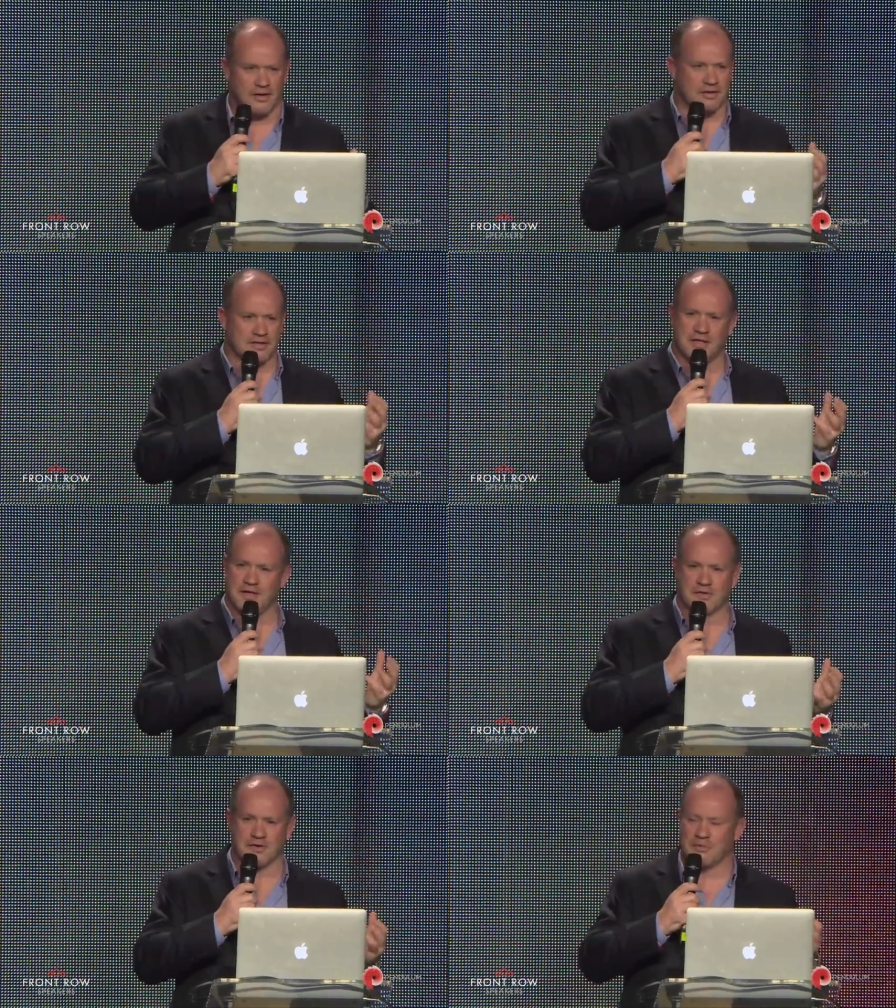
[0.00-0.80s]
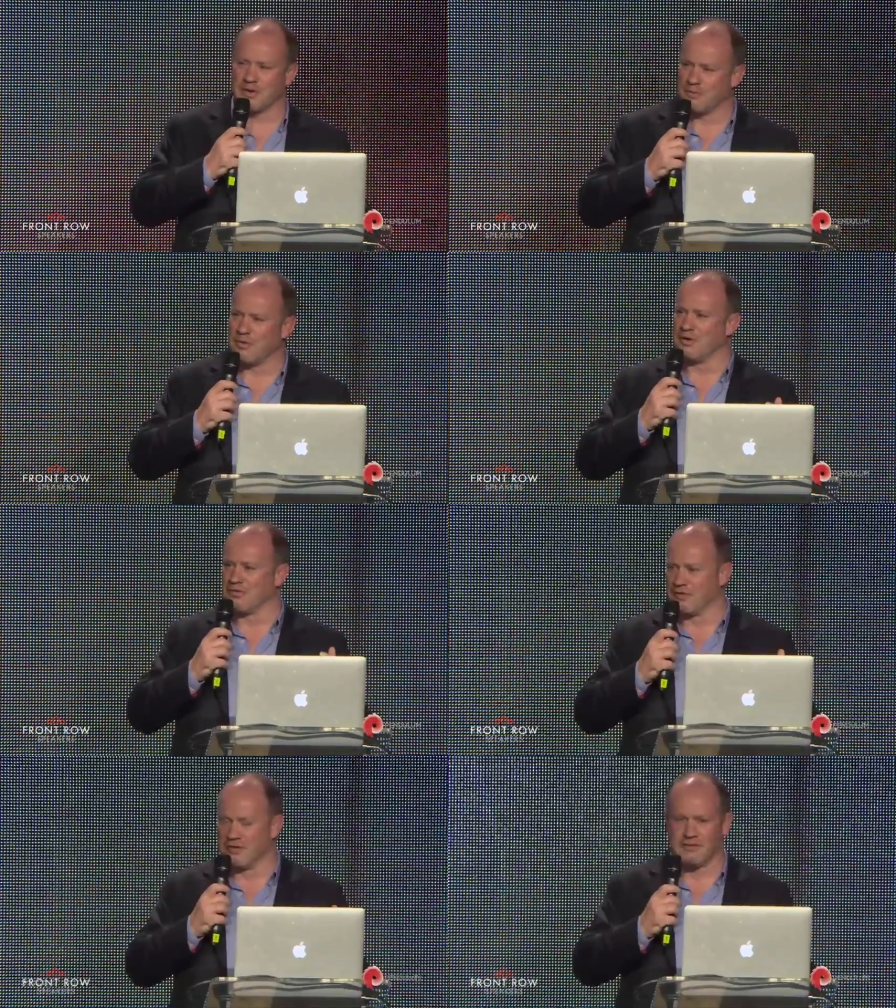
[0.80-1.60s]
The Secret, what a
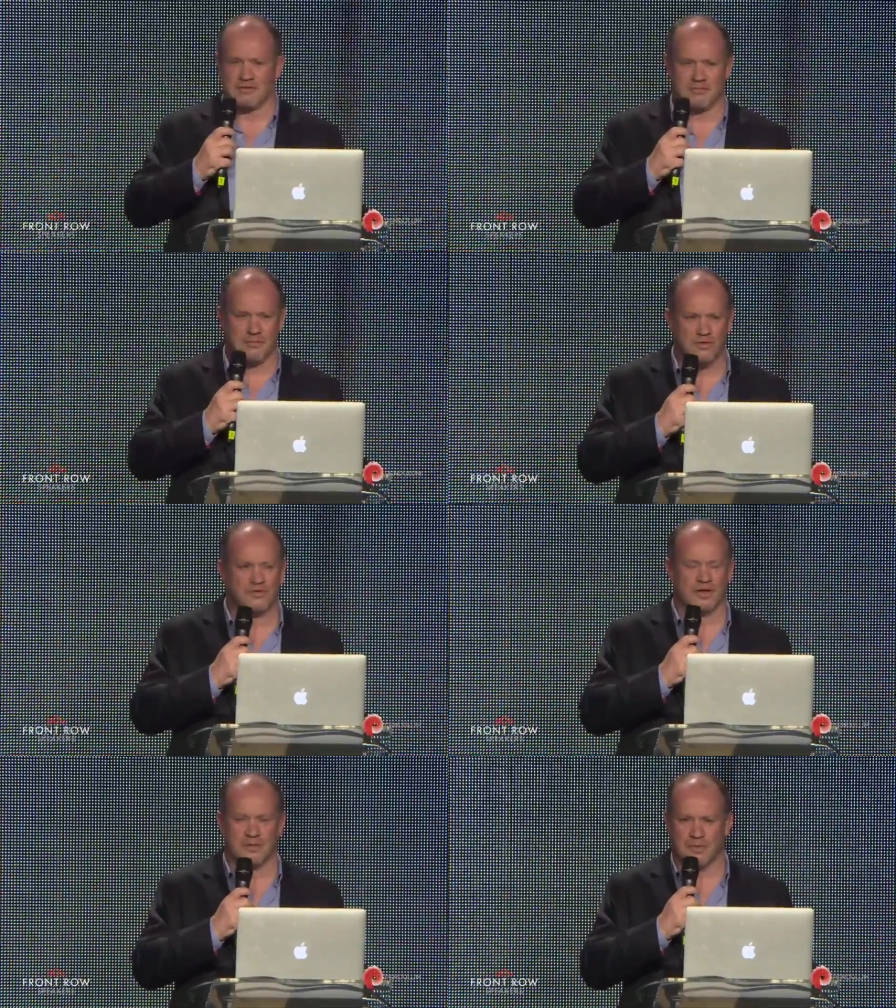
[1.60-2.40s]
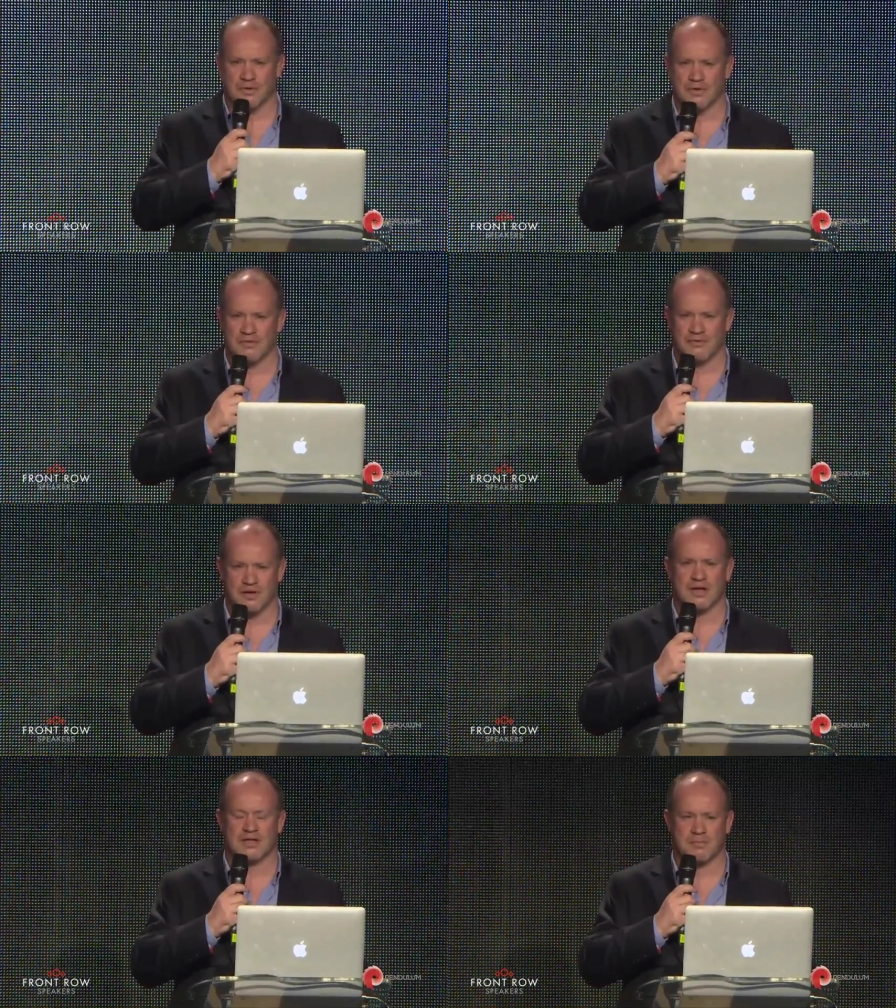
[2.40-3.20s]
wonderful movie and book,
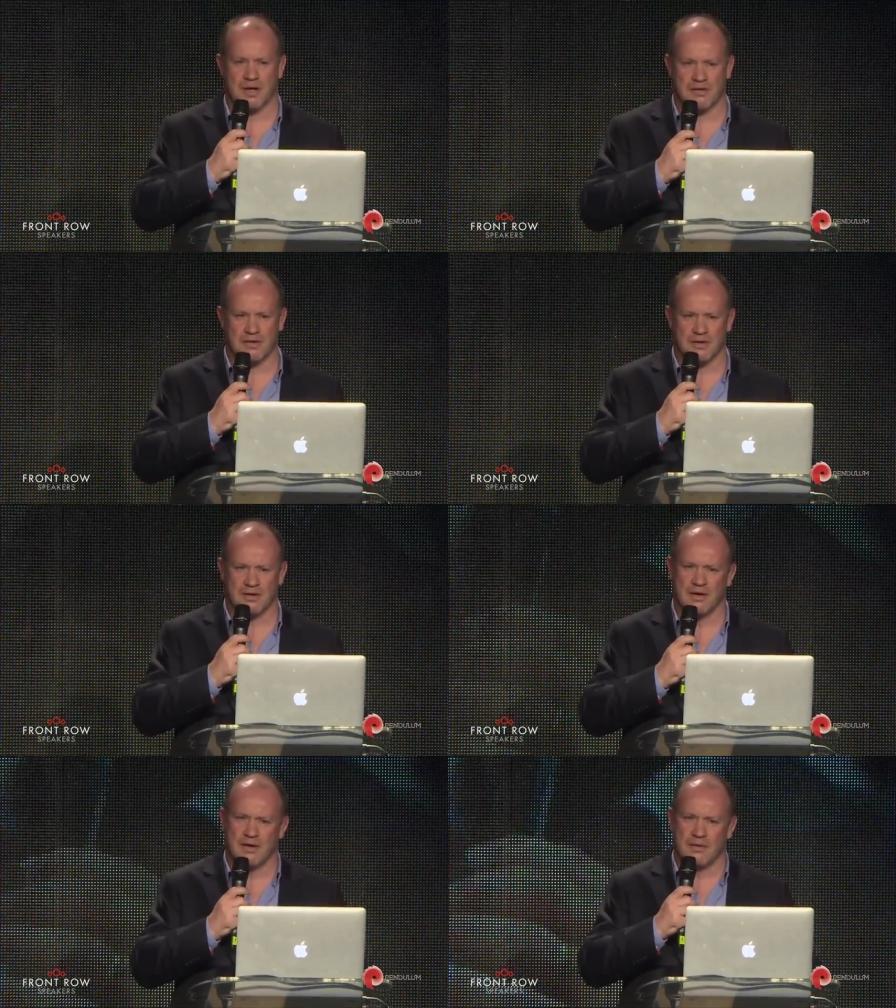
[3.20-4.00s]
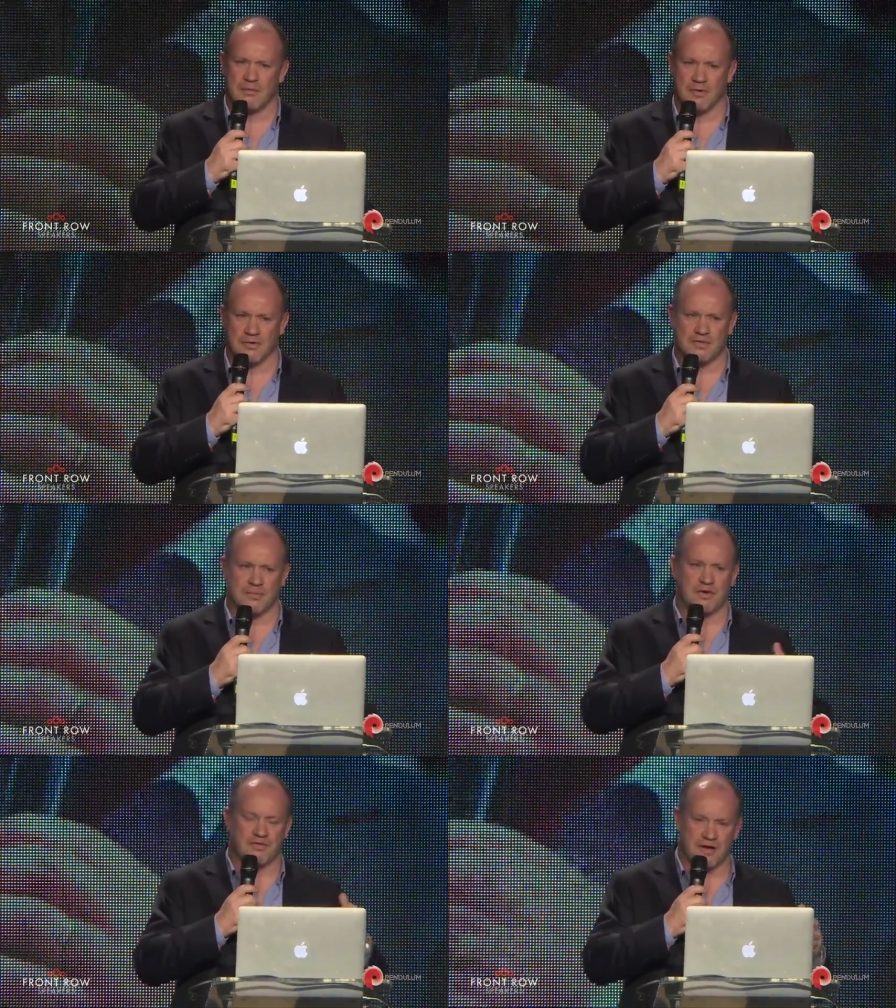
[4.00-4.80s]
very inspiring. But
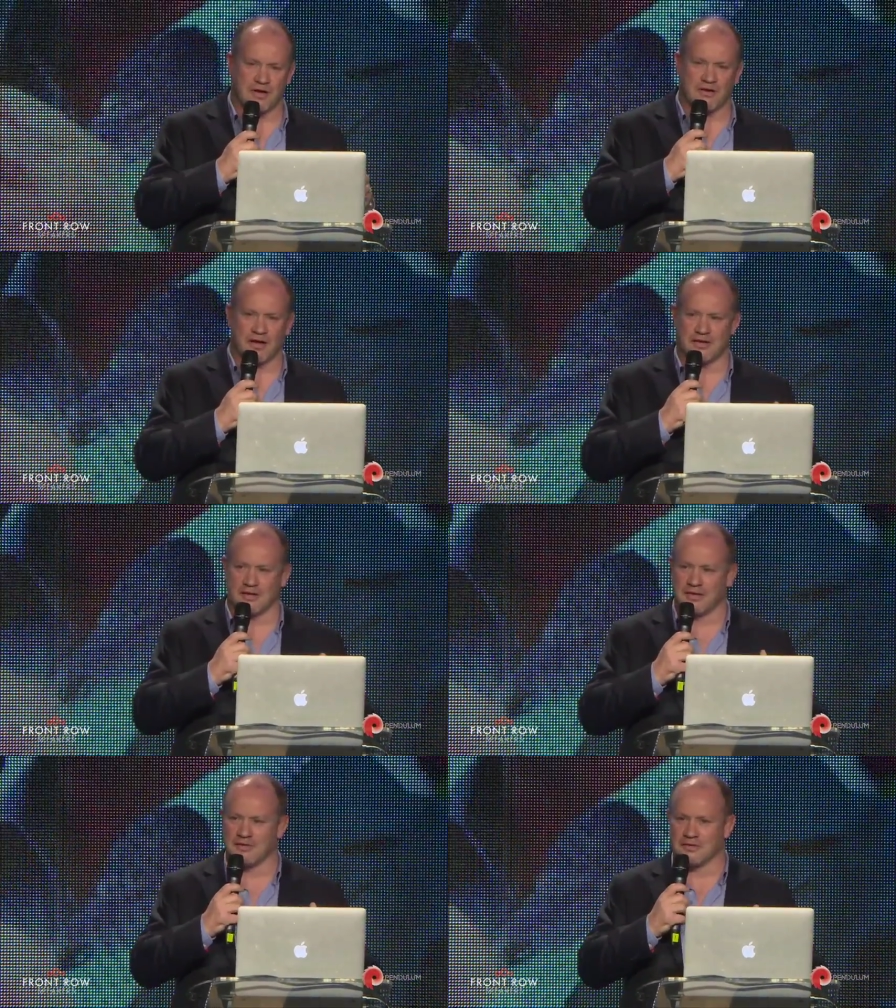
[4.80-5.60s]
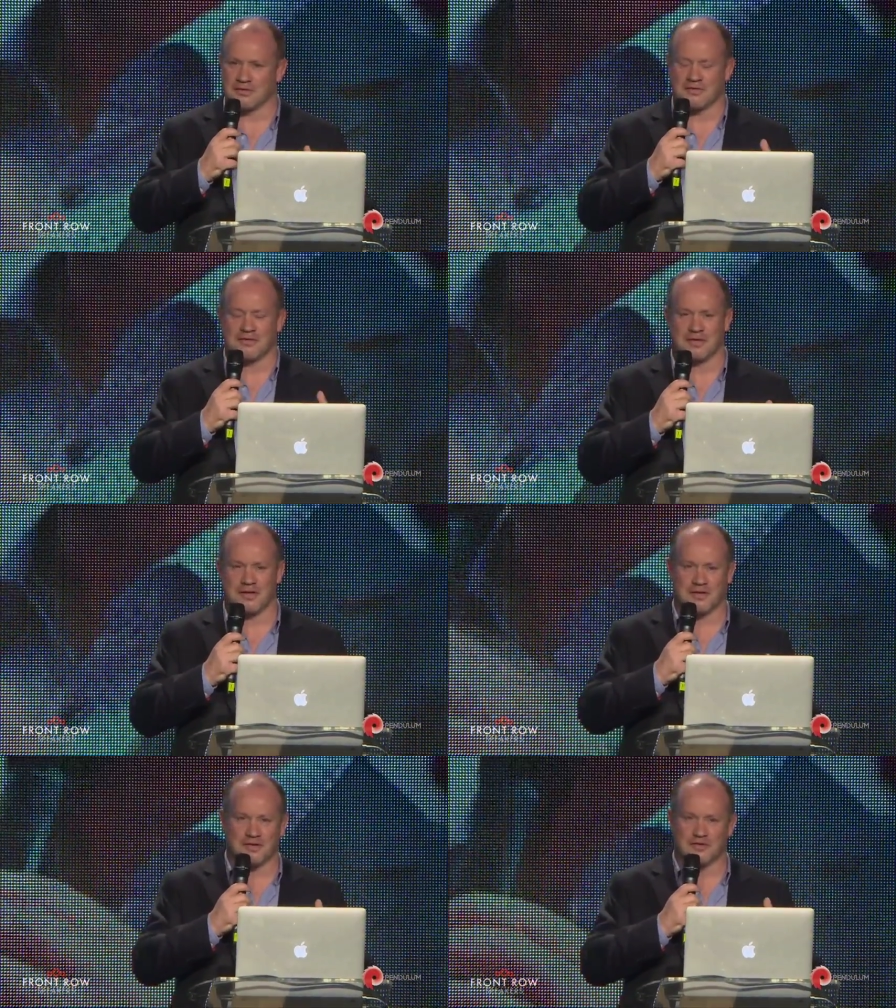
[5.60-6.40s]
to be fair, I think it, does, it,
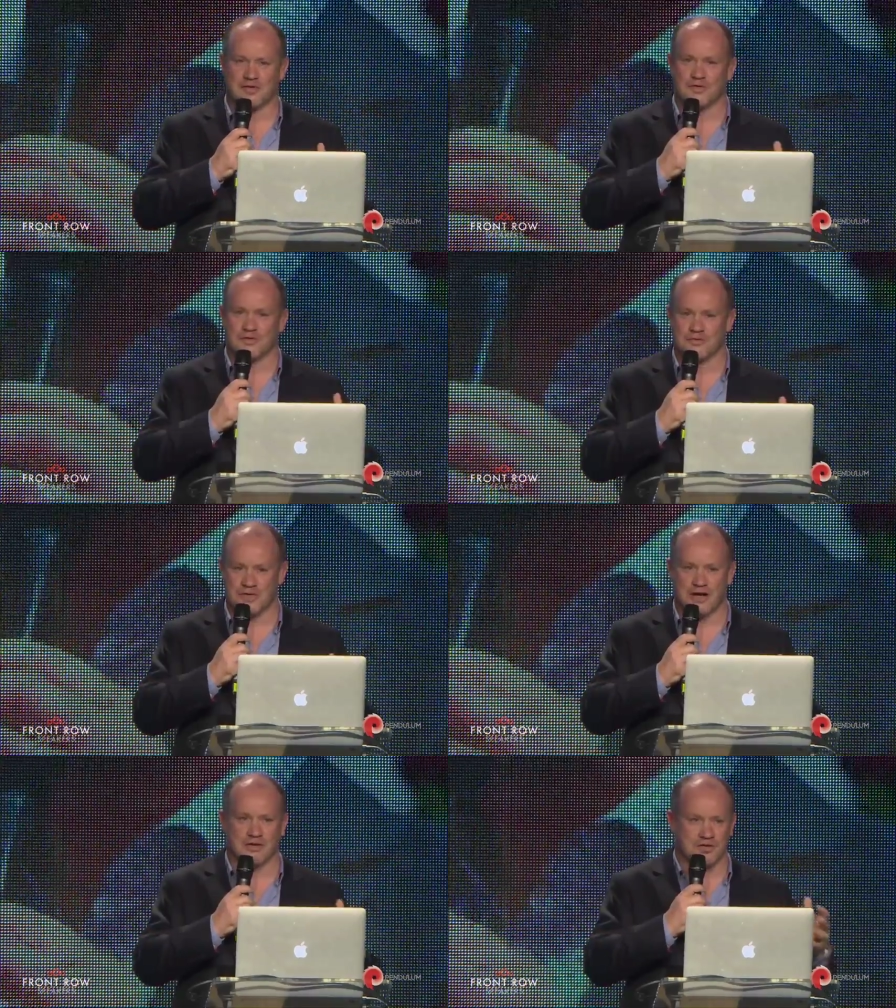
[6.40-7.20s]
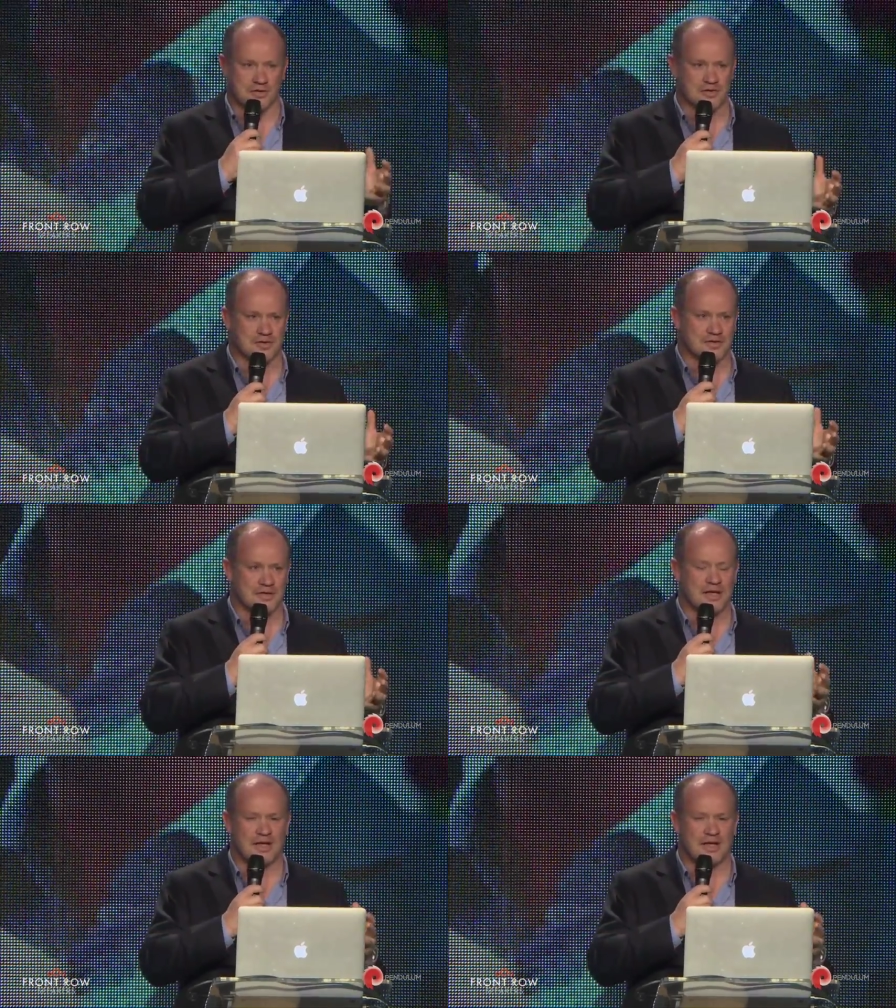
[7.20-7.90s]
it doesn't do John a justice.